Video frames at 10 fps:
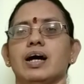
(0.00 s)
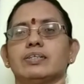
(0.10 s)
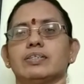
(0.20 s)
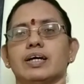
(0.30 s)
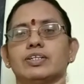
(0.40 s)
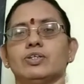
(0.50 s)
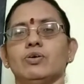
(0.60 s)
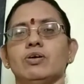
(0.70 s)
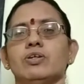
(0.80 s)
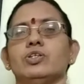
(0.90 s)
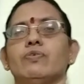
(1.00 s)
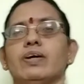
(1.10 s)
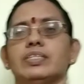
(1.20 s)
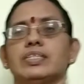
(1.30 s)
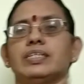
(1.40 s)
Thank you. You
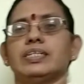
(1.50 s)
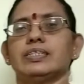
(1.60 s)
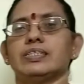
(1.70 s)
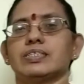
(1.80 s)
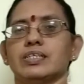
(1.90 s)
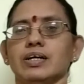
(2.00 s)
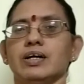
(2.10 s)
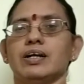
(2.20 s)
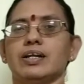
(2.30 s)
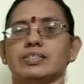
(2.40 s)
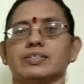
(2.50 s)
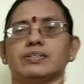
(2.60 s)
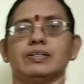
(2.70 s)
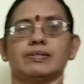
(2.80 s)
once read this lesson.